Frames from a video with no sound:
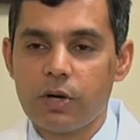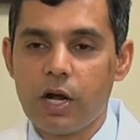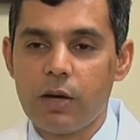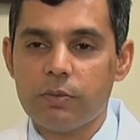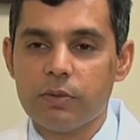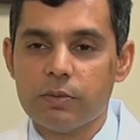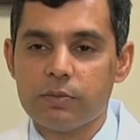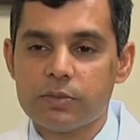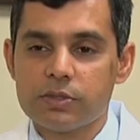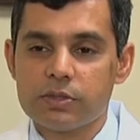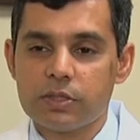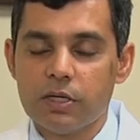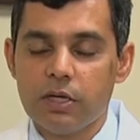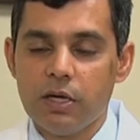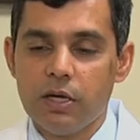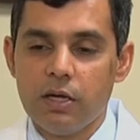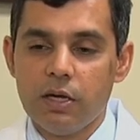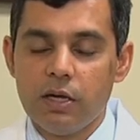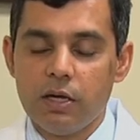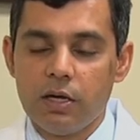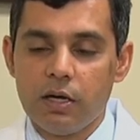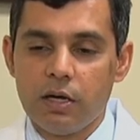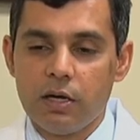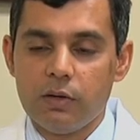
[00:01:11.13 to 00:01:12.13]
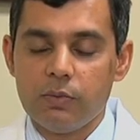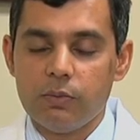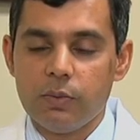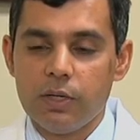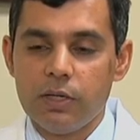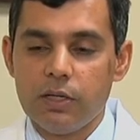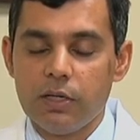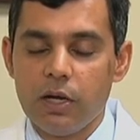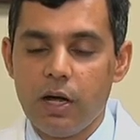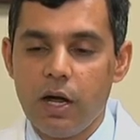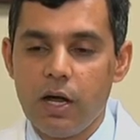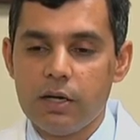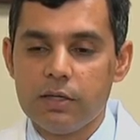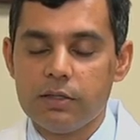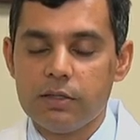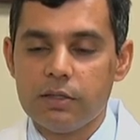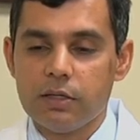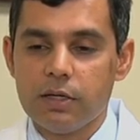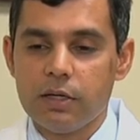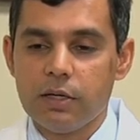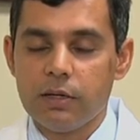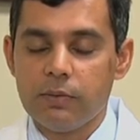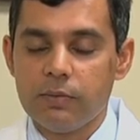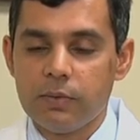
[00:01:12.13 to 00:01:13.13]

problems Uh, when not uh,